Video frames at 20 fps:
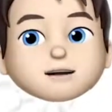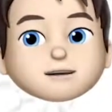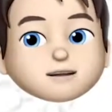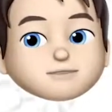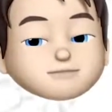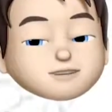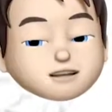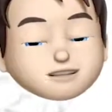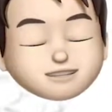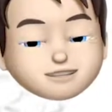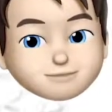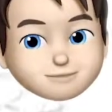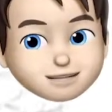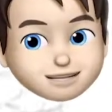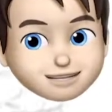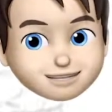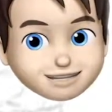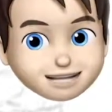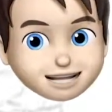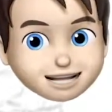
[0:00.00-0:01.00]
However, as you
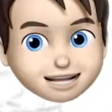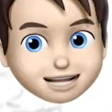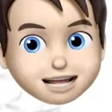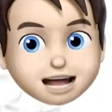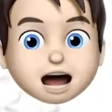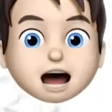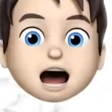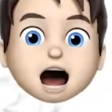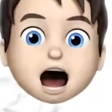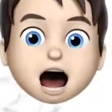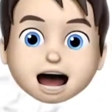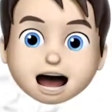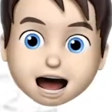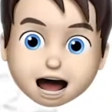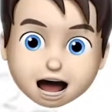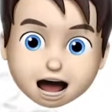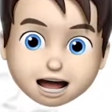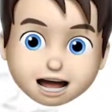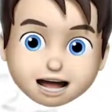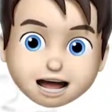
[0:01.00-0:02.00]
may see, I
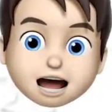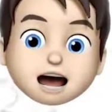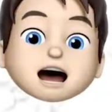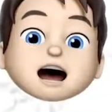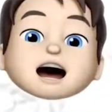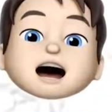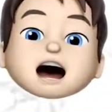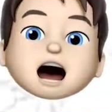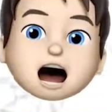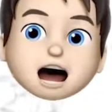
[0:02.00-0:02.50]
hate it